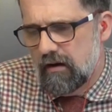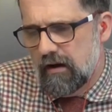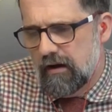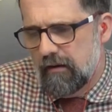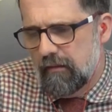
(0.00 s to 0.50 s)

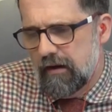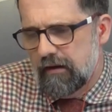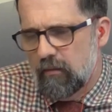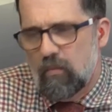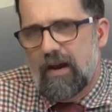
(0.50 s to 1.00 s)

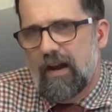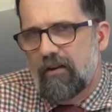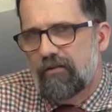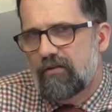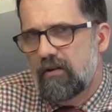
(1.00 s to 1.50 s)
in the
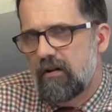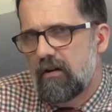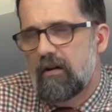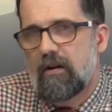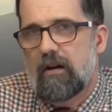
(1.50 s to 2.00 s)
West,
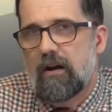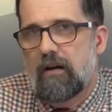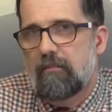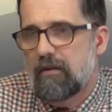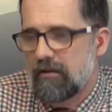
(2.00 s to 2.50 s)

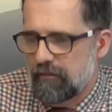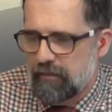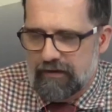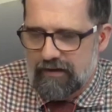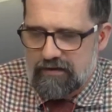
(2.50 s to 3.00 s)

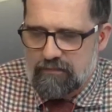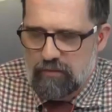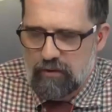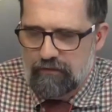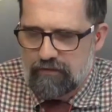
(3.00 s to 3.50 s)
but this
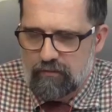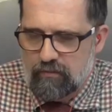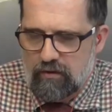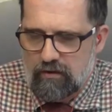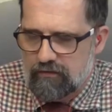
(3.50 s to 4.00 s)
move
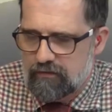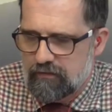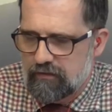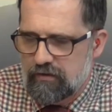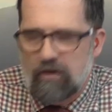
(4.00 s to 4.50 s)
towards
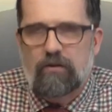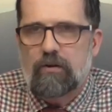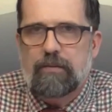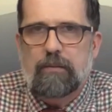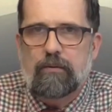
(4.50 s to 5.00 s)

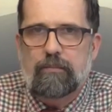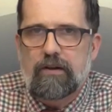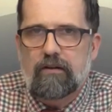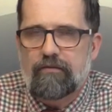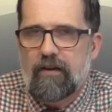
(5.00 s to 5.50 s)
younger people
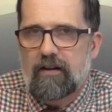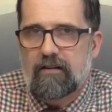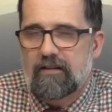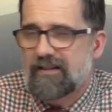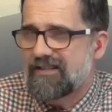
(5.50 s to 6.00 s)
being
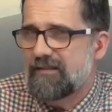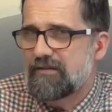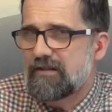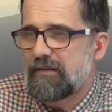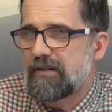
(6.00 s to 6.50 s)
affected, this
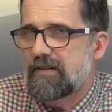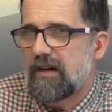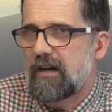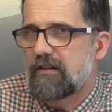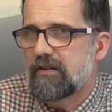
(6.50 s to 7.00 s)
seems to be
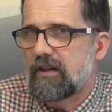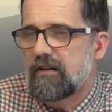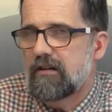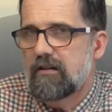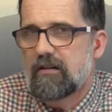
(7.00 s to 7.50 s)

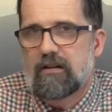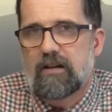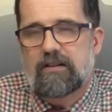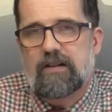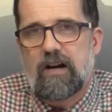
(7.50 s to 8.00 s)
entirely
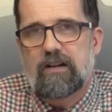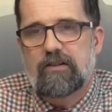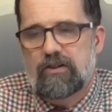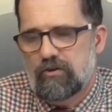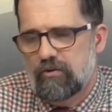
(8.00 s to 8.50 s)

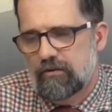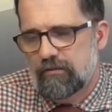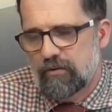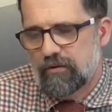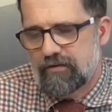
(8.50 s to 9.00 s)
new. And of
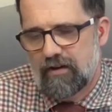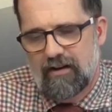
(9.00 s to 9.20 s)
course,